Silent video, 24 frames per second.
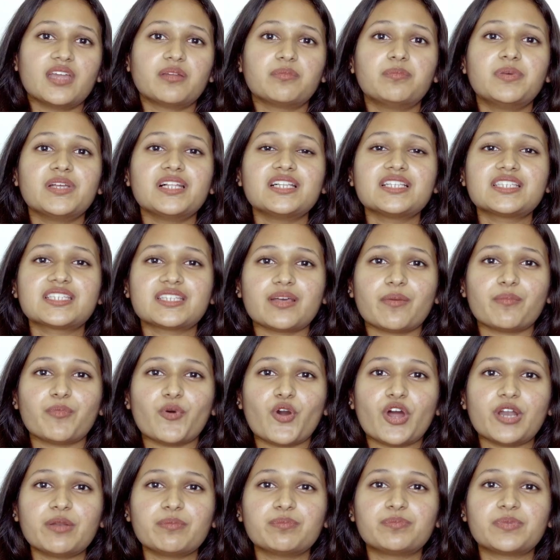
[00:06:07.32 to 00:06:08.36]
It builds
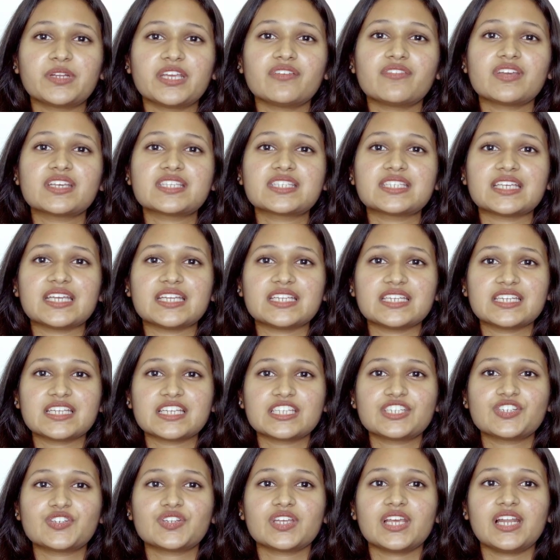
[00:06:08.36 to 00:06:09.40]
upon previous
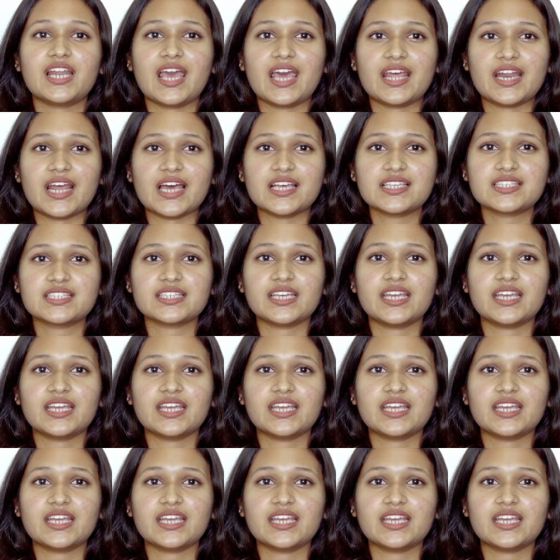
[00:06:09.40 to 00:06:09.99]
industrial eras